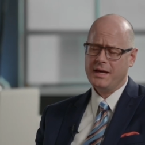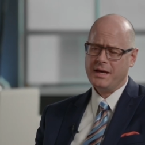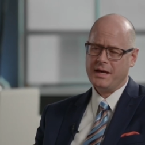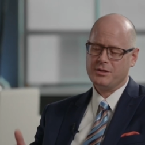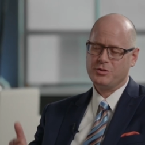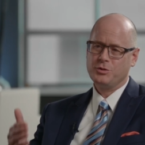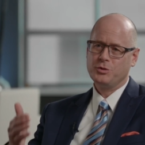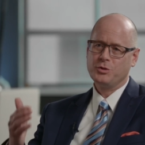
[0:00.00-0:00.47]

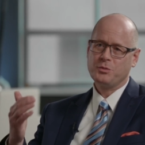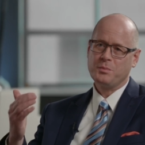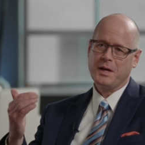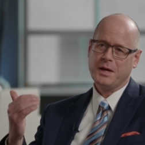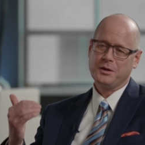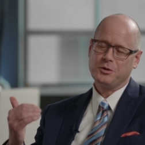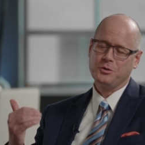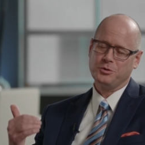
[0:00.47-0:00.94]
As you look
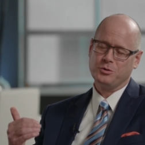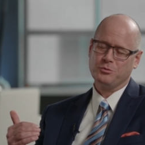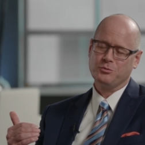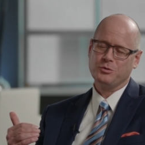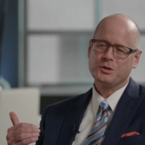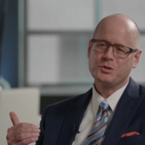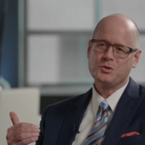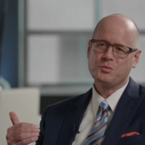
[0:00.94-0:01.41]
back on your
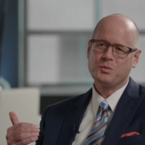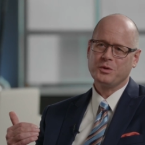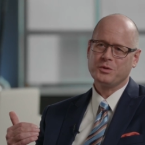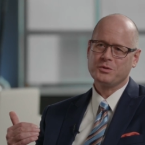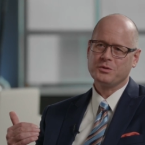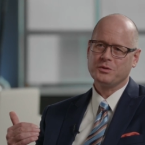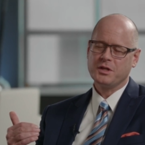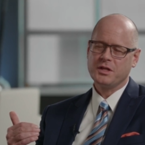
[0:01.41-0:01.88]
rich
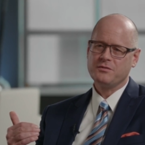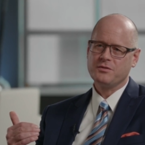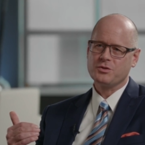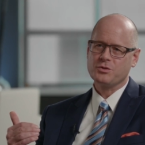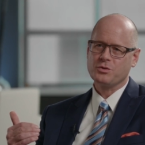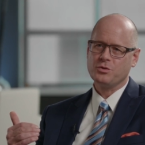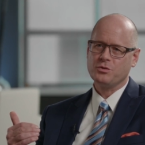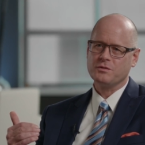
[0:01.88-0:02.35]
spiritual life
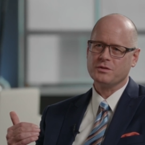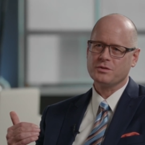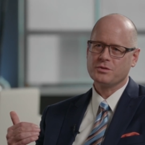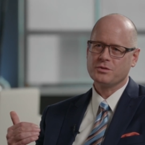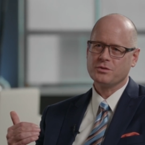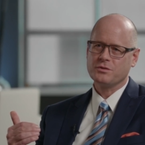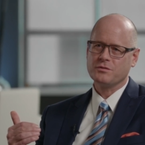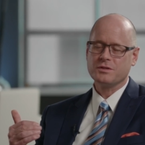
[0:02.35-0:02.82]
in Jehovah's
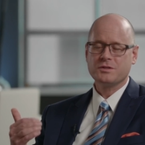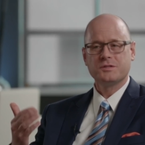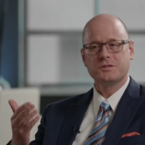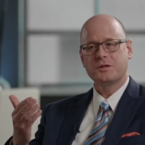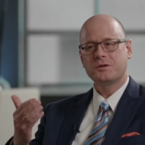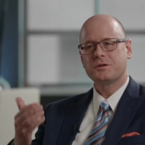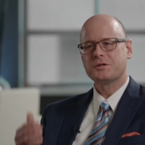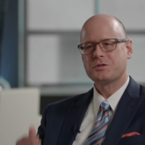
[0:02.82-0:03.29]
service,
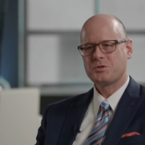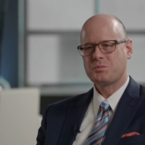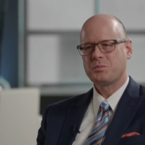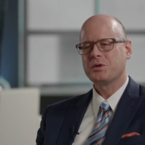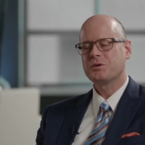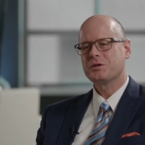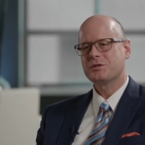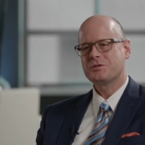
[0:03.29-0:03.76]
is there an
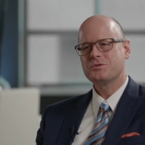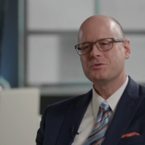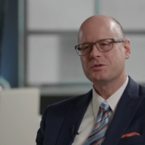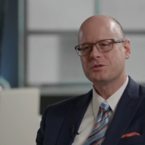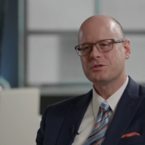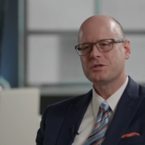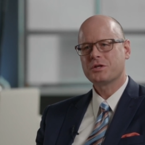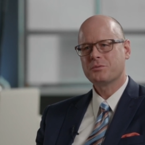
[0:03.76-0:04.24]
experience you
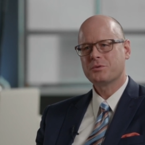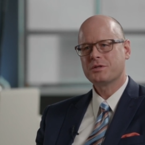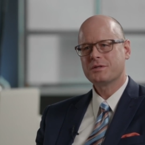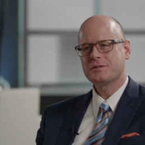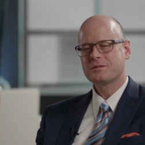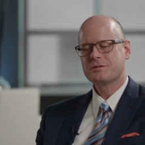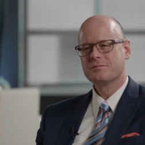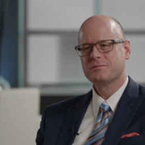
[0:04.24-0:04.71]
can share with
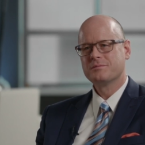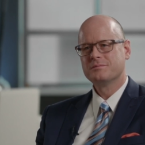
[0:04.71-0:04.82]
us?